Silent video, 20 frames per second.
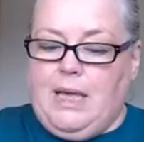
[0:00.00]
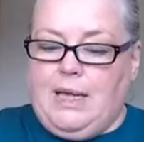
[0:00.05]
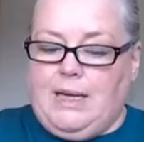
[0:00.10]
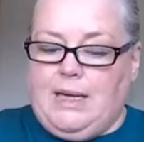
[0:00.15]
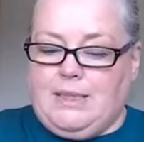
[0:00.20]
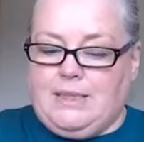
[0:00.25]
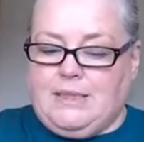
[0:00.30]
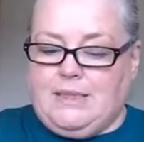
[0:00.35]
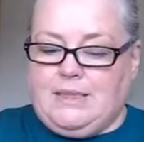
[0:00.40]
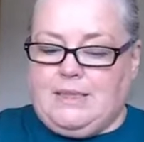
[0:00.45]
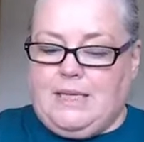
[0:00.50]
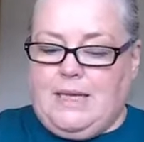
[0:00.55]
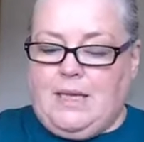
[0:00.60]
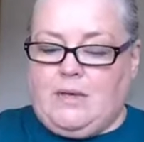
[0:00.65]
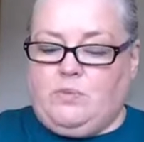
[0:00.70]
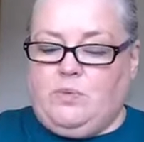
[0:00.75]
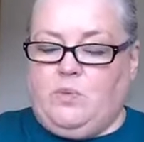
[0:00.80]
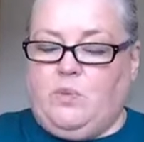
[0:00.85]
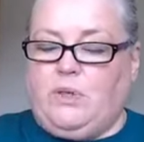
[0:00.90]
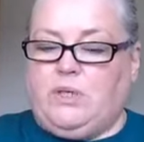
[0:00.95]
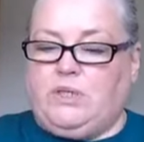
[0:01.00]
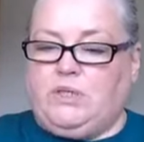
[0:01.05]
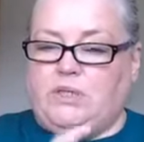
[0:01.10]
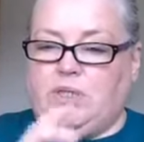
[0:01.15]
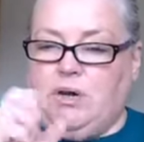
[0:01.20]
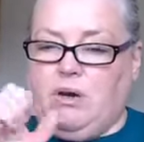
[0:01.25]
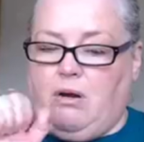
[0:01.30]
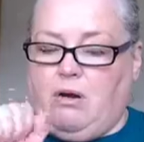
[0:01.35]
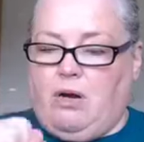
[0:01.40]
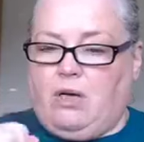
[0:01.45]
And as I said, we want to
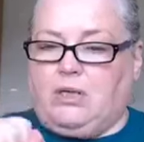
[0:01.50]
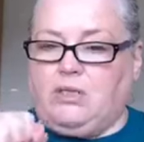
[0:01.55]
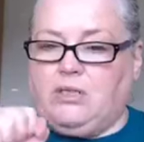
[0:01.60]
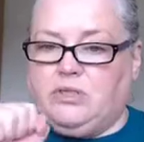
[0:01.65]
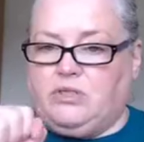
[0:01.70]
target